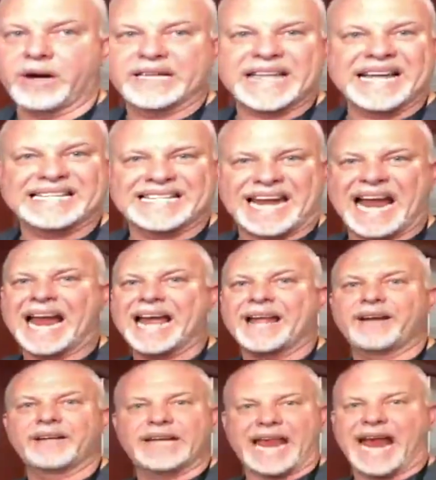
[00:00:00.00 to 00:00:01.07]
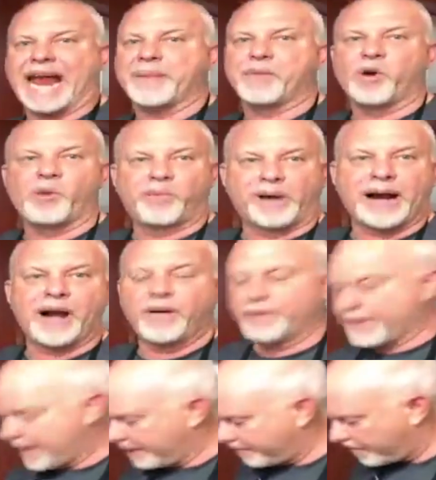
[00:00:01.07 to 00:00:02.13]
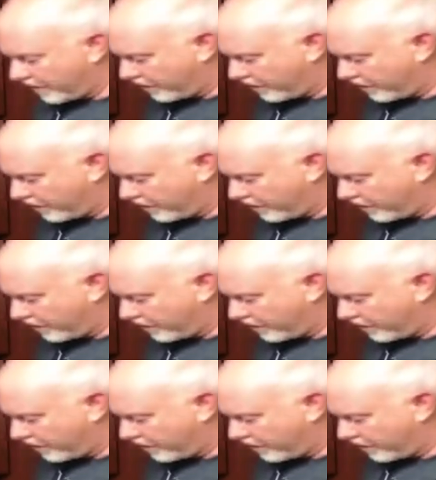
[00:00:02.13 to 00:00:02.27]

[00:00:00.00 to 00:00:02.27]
like that tan camel brown kind of